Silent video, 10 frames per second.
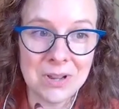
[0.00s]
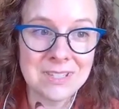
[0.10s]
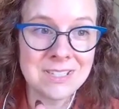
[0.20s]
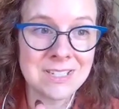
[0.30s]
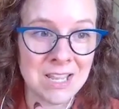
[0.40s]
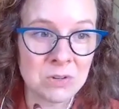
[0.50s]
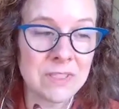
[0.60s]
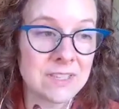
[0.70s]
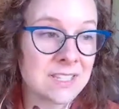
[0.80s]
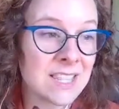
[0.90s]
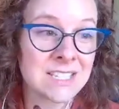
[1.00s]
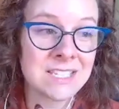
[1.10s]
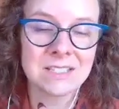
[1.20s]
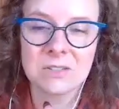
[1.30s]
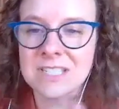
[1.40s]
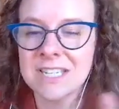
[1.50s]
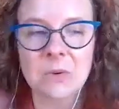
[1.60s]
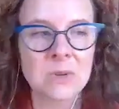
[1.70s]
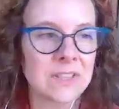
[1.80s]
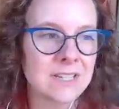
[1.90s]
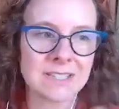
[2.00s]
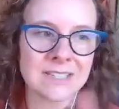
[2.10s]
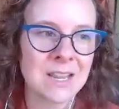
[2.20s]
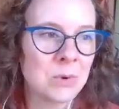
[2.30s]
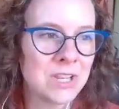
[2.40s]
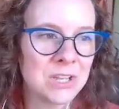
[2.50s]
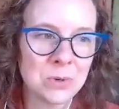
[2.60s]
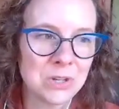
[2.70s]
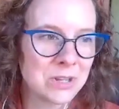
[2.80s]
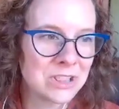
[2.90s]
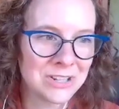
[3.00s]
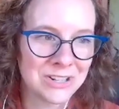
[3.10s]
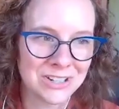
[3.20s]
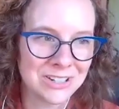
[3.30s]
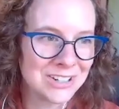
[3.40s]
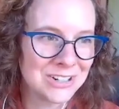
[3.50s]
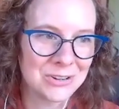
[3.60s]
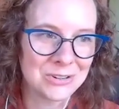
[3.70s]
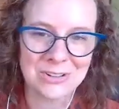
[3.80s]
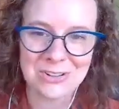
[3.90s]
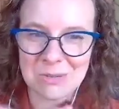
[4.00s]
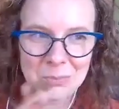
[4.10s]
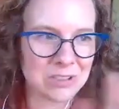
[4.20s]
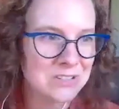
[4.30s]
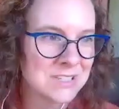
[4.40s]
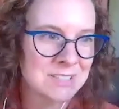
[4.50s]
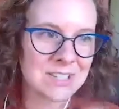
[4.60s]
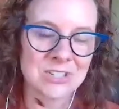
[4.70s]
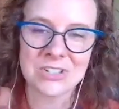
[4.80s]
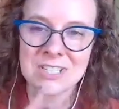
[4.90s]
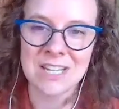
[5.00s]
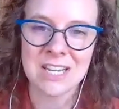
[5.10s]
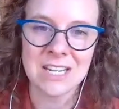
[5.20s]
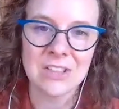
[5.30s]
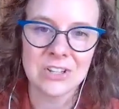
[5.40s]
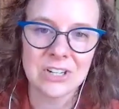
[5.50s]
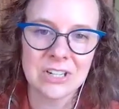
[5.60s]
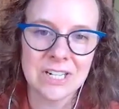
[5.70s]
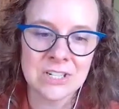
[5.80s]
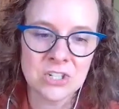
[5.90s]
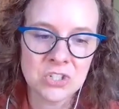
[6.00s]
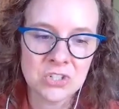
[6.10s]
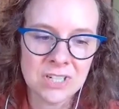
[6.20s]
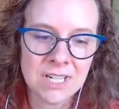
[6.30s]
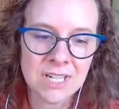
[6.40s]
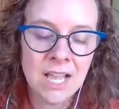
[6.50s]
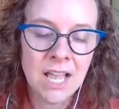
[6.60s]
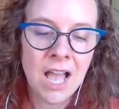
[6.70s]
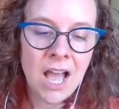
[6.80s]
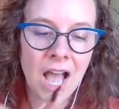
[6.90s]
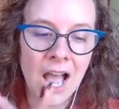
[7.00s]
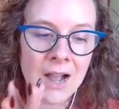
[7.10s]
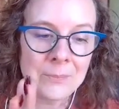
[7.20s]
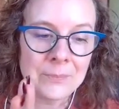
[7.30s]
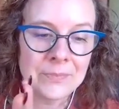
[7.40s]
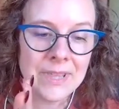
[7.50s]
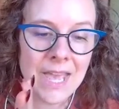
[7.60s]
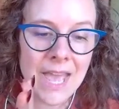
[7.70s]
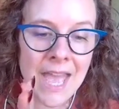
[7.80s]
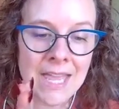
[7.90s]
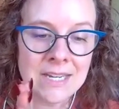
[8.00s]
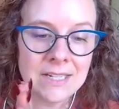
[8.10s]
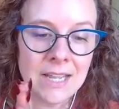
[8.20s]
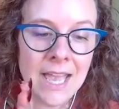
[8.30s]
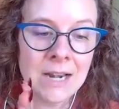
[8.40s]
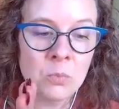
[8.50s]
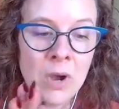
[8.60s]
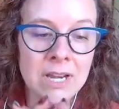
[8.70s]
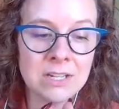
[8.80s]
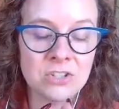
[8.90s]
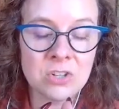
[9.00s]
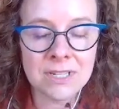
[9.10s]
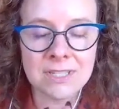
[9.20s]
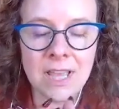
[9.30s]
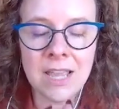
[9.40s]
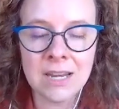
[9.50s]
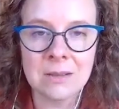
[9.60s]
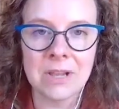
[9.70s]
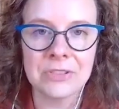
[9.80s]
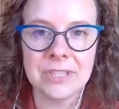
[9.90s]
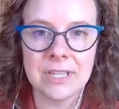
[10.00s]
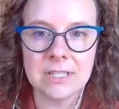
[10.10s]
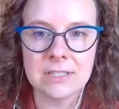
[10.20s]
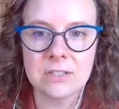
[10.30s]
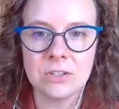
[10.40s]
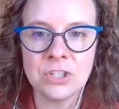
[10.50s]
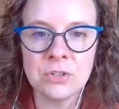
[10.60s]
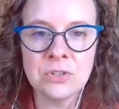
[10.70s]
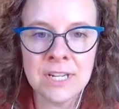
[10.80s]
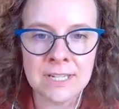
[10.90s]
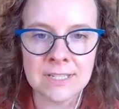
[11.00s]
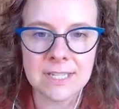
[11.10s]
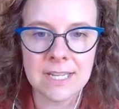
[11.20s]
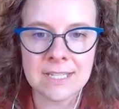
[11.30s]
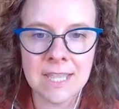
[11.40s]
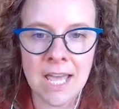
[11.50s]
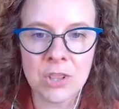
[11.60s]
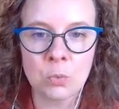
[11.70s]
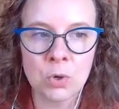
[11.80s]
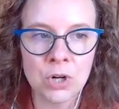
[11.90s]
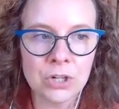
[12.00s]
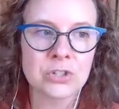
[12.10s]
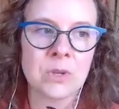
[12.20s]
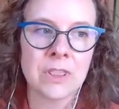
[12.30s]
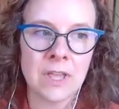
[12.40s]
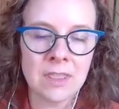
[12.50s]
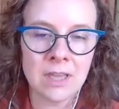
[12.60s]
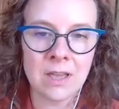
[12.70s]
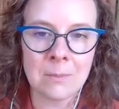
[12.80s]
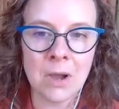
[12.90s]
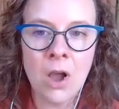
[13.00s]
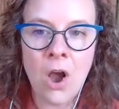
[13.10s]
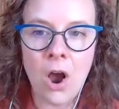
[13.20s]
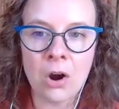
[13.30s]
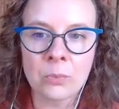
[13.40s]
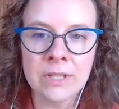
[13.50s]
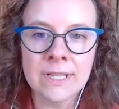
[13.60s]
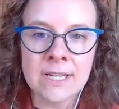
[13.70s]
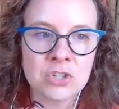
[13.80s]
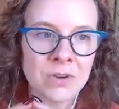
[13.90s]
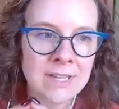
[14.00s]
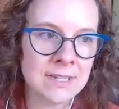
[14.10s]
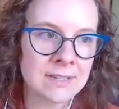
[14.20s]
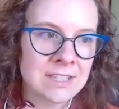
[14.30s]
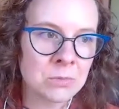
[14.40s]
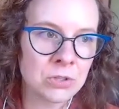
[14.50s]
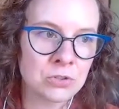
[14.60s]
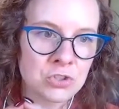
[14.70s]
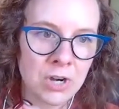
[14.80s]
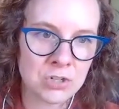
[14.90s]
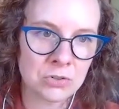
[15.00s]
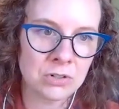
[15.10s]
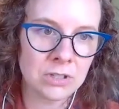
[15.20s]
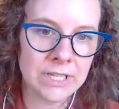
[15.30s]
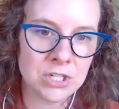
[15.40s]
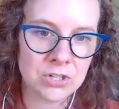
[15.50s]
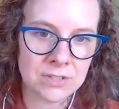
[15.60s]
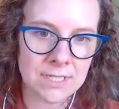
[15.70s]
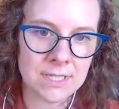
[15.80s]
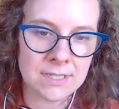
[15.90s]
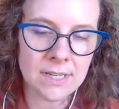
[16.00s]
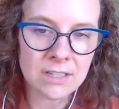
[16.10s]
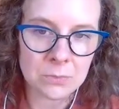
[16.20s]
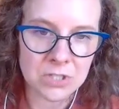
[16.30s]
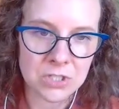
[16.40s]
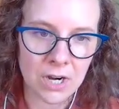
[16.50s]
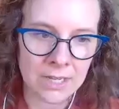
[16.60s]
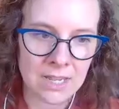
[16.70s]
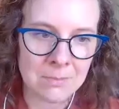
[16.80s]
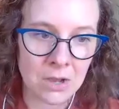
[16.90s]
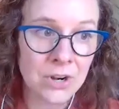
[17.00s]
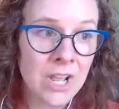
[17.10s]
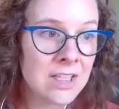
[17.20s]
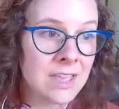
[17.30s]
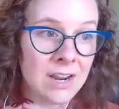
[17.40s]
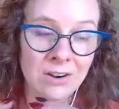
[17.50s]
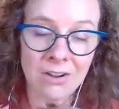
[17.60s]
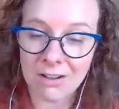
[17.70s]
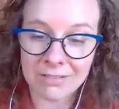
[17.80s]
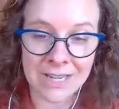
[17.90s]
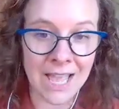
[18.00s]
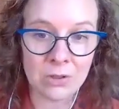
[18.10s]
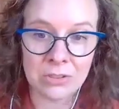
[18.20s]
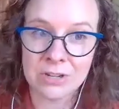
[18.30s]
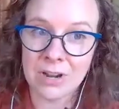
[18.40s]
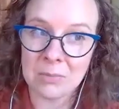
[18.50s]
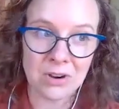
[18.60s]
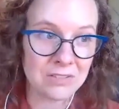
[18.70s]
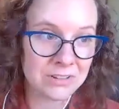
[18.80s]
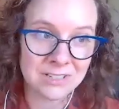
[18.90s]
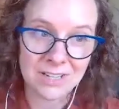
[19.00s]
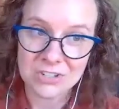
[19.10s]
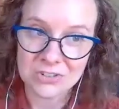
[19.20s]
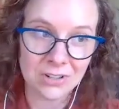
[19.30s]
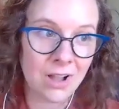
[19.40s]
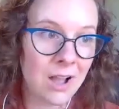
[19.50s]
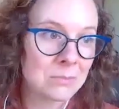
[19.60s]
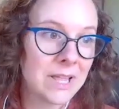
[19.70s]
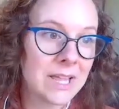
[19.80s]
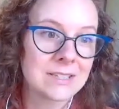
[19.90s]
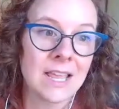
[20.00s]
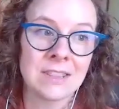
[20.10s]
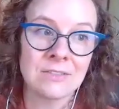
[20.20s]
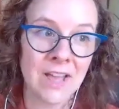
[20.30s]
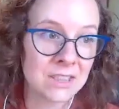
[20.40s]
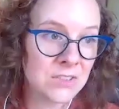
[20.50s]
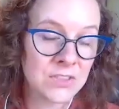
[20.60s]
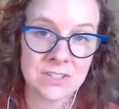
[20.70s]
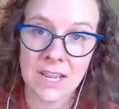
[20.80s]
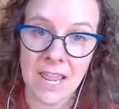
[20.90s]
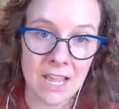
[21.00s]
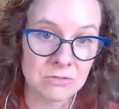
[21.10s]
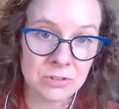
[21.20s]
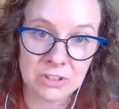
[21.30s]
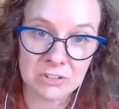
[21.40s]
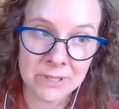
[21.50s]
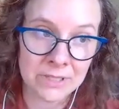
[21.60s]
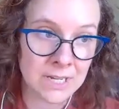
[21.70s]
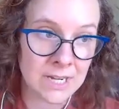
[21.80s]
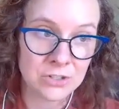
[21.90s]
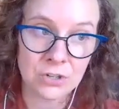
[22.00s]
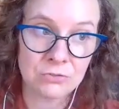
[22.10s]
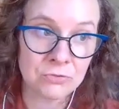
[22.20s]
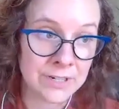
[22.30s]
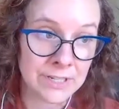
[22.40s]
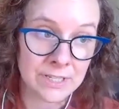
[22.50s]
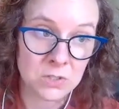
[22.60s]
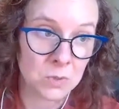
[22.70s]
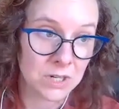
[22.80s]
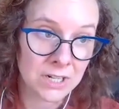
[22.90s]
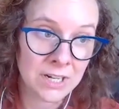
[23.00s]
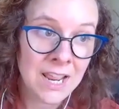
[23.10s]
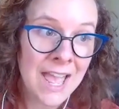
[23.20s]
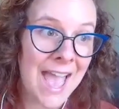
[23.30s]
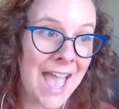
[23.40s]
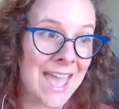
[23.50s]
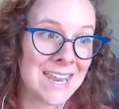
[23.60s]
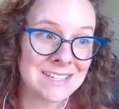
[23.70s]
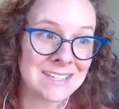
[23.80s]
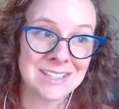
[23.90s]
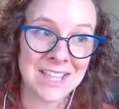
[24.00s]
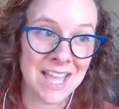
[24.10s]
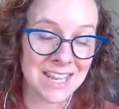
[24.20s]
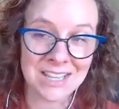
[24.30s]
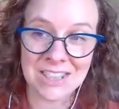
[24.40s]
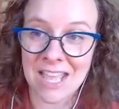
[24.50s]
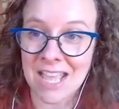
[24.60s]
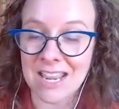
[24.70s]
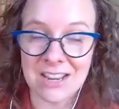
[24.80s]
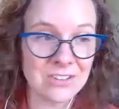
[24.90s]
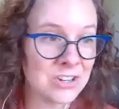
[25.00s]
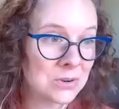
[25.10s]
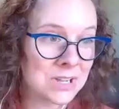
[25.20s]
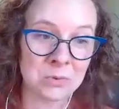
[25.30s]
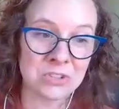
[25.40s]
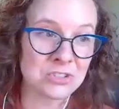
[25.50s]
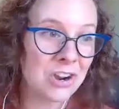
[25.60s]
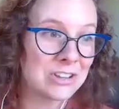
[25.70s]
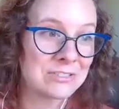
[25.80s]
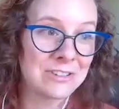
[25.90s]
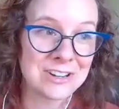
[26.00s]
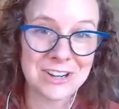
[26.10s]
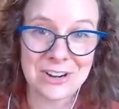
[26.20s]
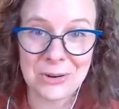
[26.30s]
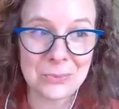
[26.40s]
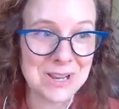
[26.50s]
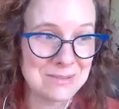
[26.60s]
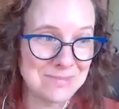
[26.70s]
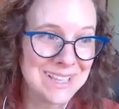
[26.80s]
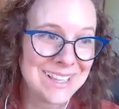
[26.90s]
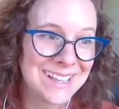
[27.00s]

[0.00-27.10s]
stand with us the same way you would with your union brothers and sisters in any other industry. And what is so exciting about these unions is that the workers within them are really addressing some of those structural issues that Cecilia was talking about. They are calling out the nonprofit industrial complex and the fact that there's a handful of billionaires who fund this work and that they can withdraw their funding on a whim